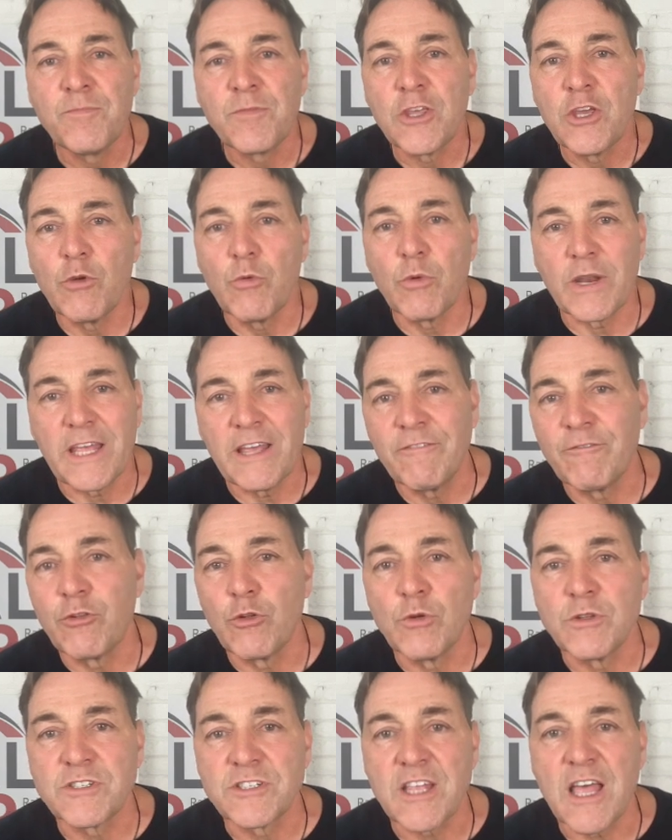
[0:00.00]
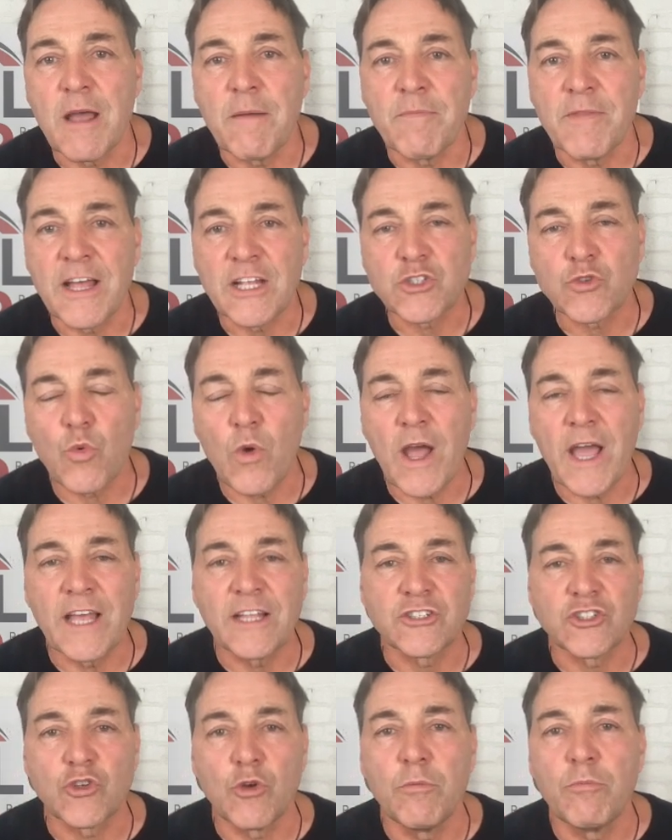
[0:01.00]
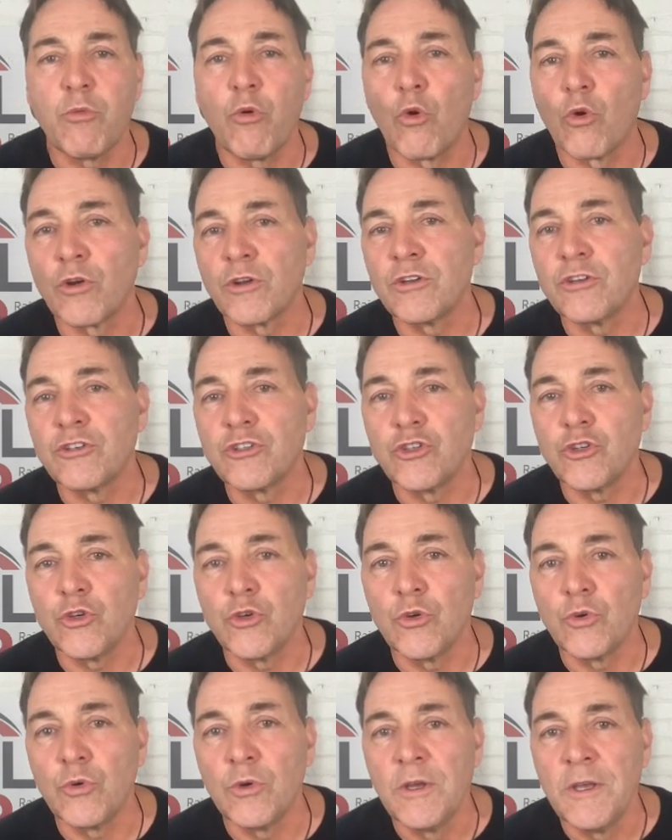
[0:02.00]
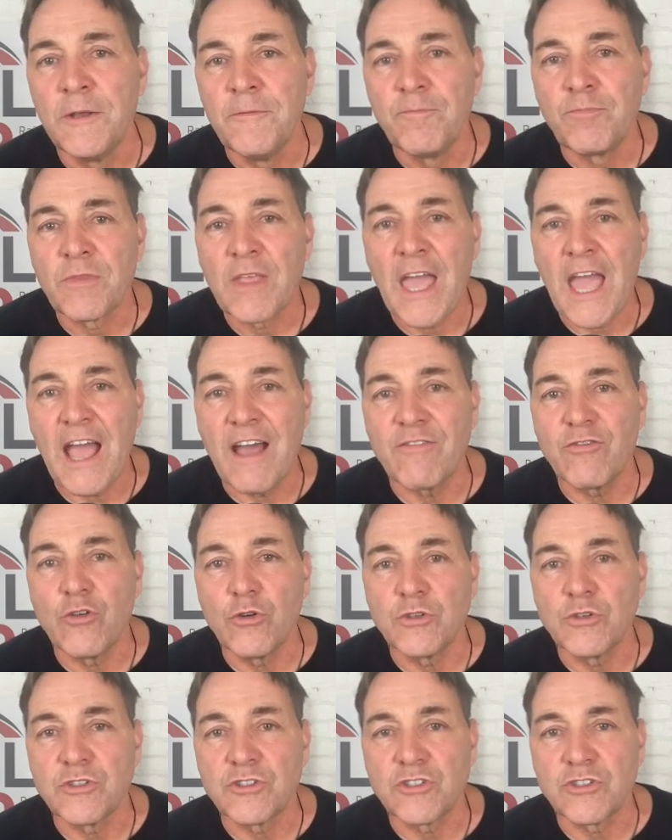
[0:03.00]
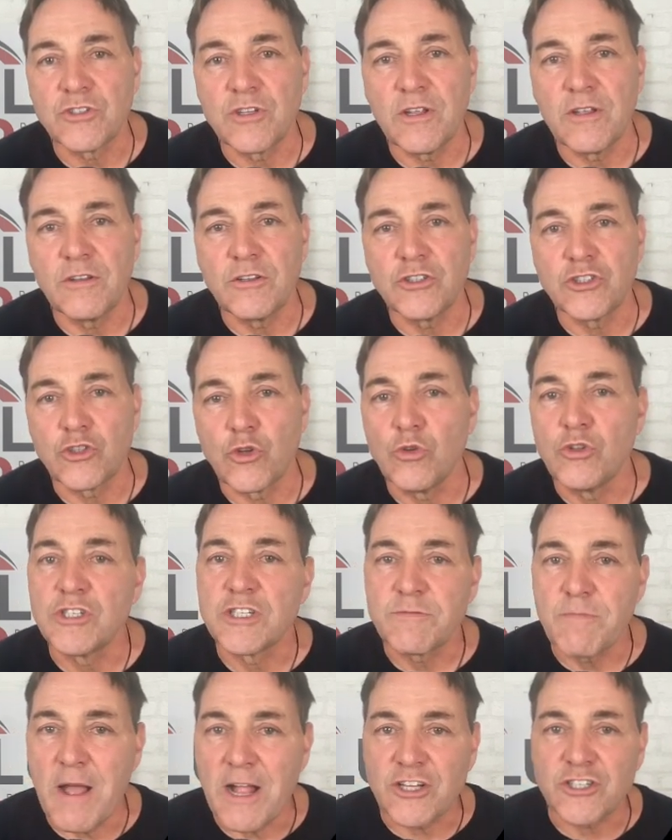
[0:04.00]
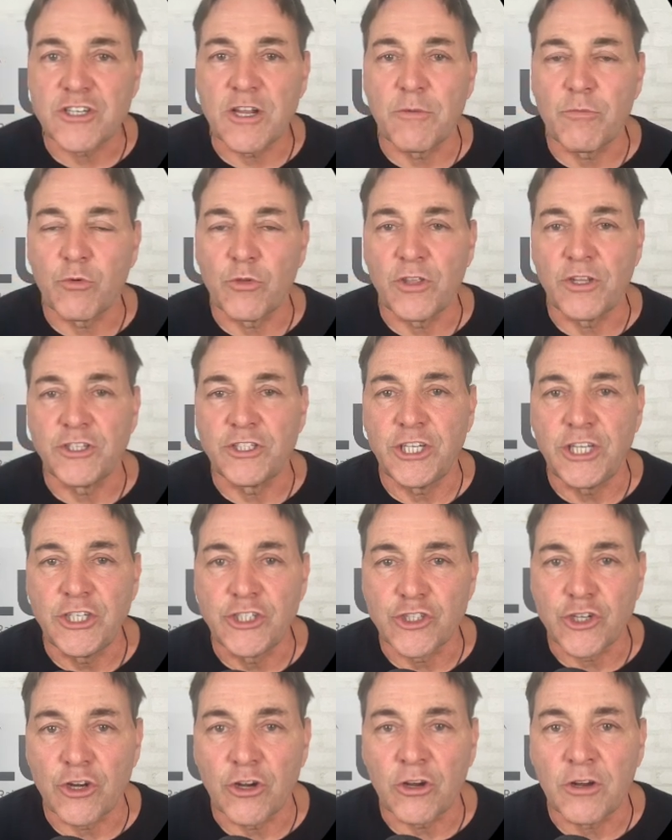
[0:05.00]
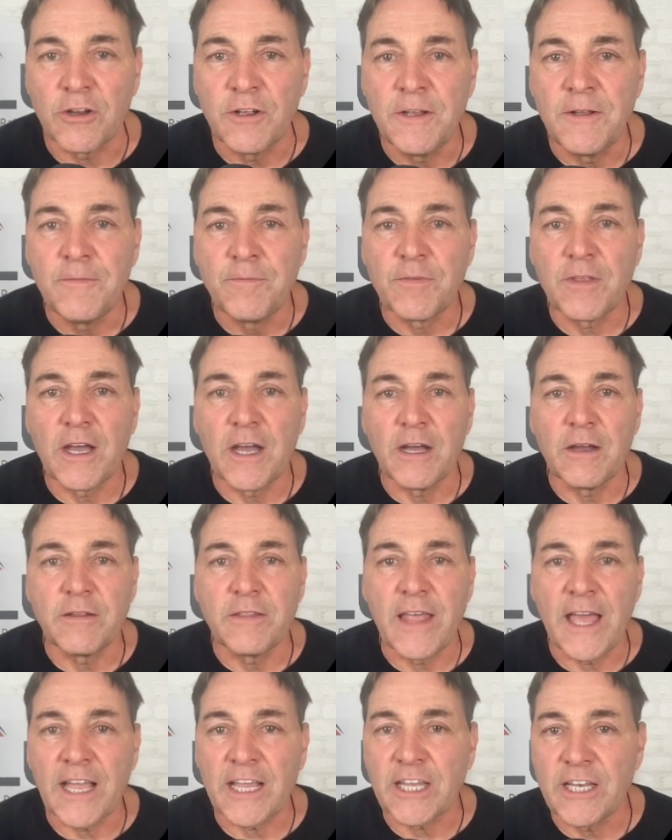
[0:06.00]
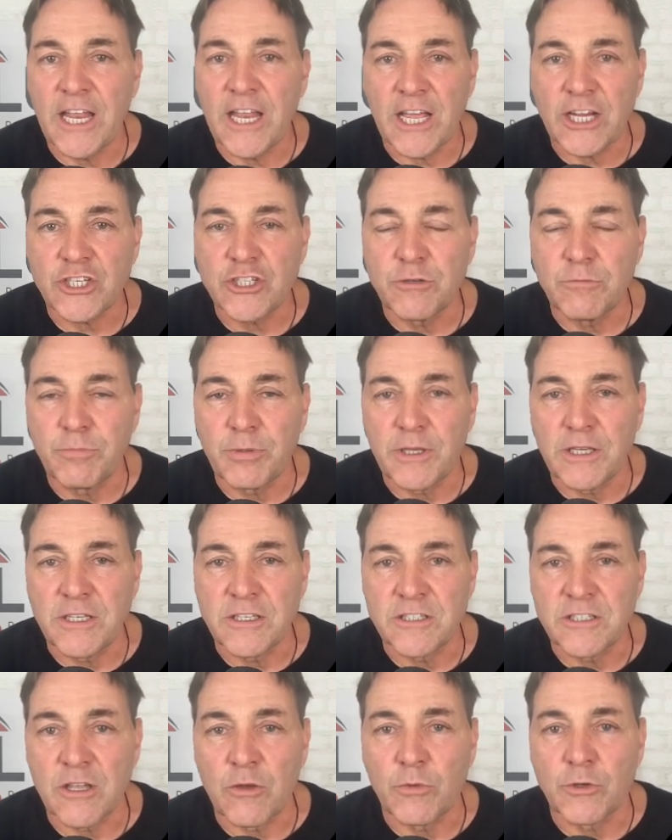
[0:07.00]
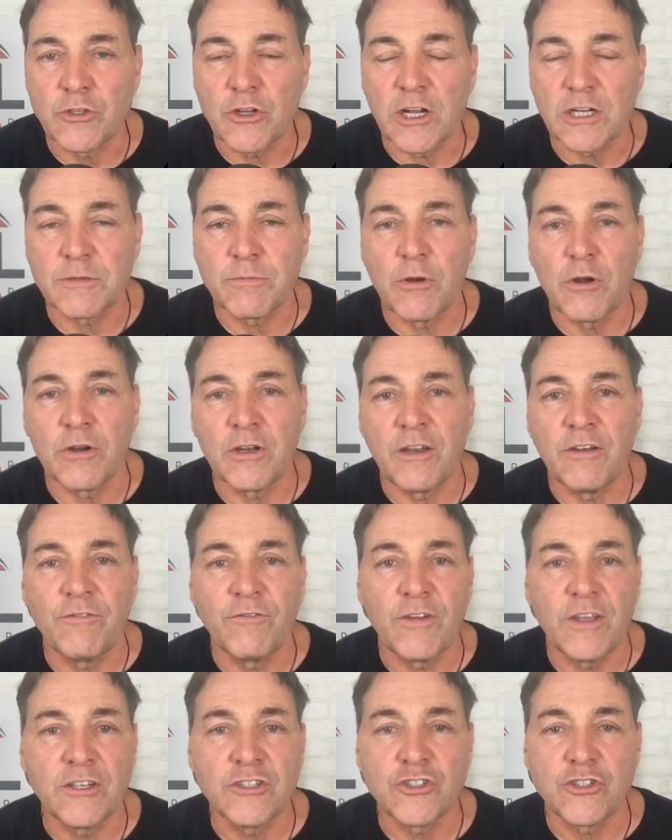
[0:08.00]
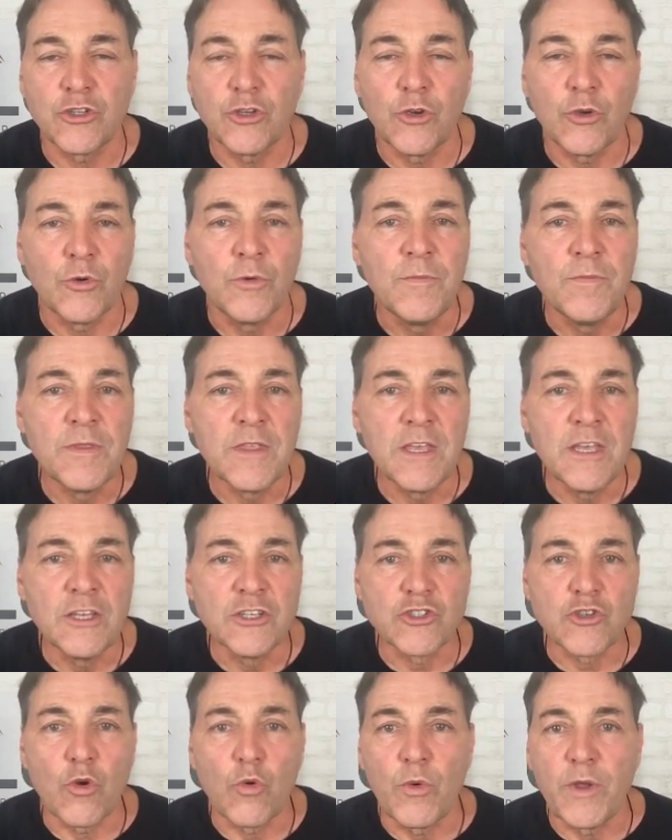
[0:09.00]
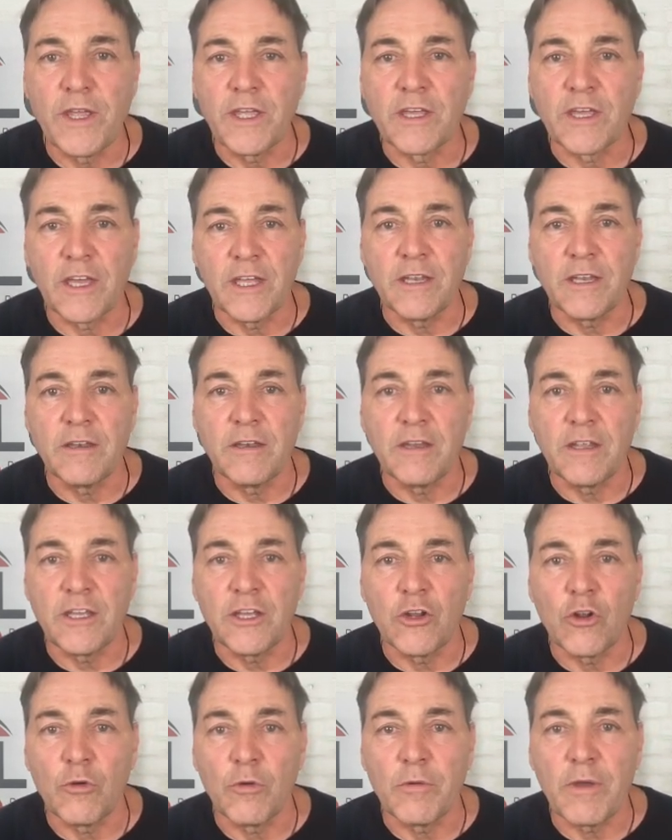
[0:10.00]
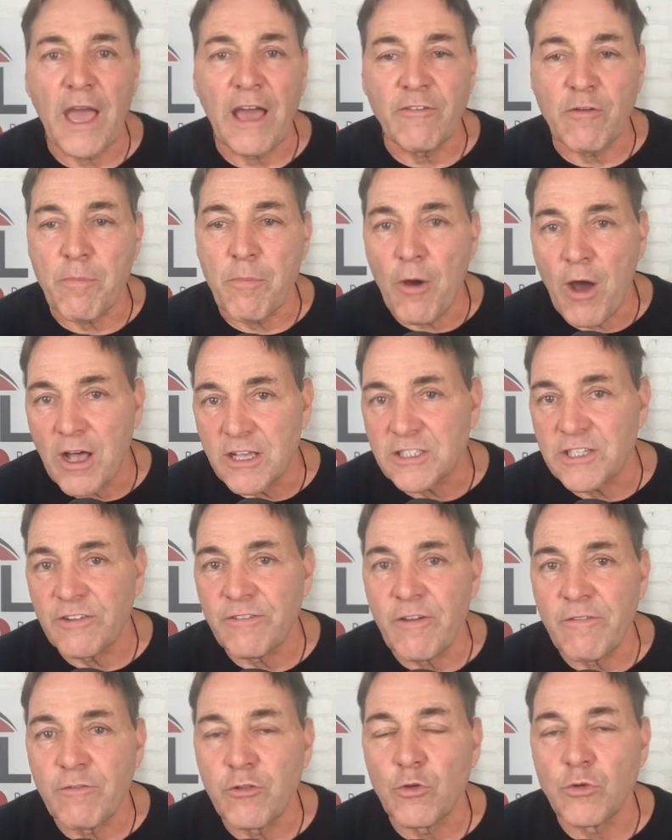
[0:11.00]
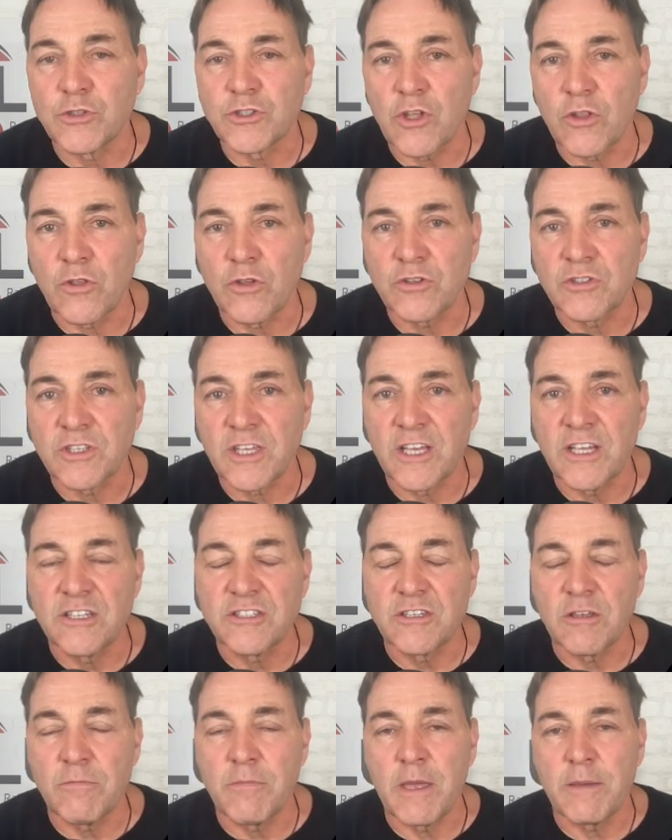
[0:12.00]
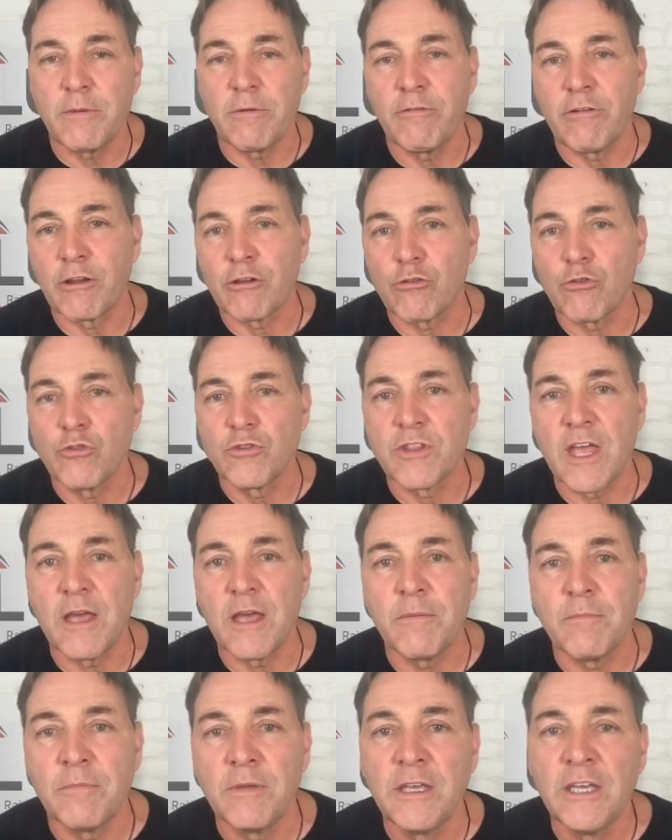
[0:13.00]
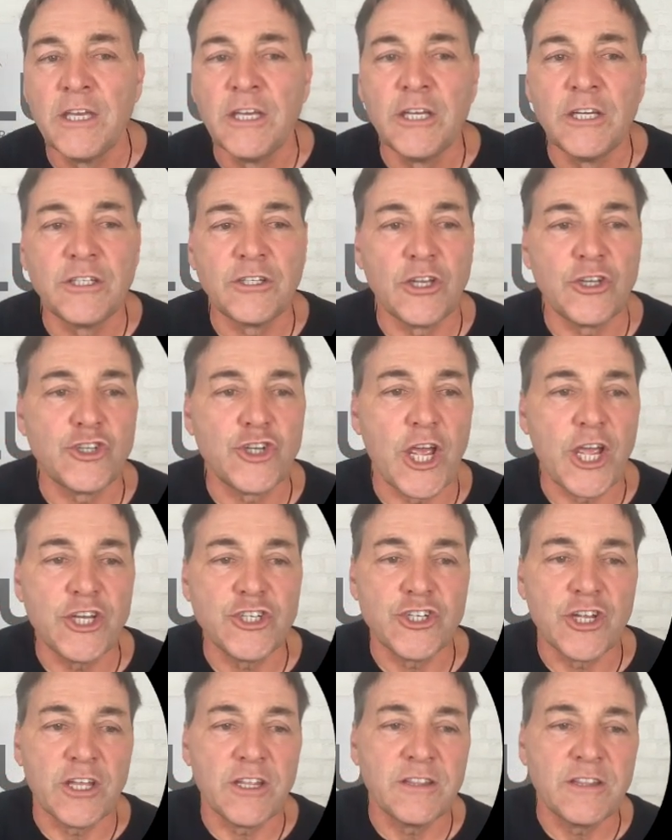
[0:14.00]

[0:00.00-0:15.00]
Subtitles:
you want to influence them. That's why it's so important to have those students matched up with a teacher, and that connection piece that we talked about in phase 2, so we can, have a positive influence on those kids and maybe recruit them to change it.